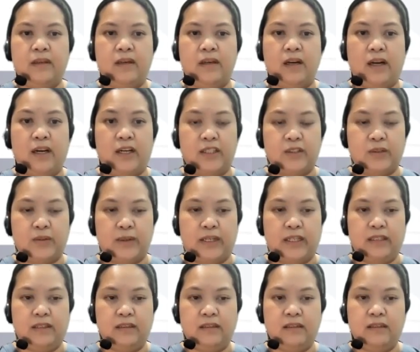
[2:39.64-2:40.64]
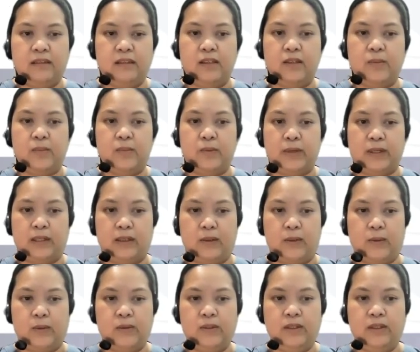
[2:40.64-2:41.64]
heart rate,
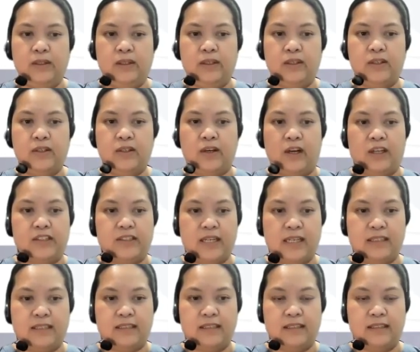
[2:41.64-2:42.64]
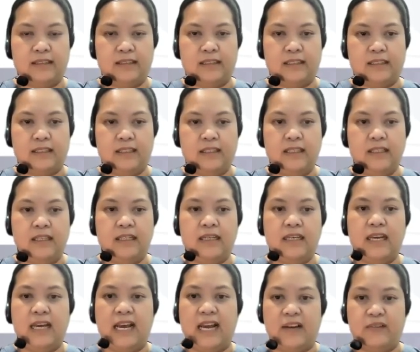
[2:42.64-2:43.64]
preload, contractility,
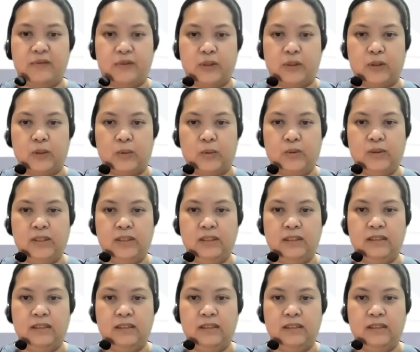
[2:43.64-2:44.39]
afterload,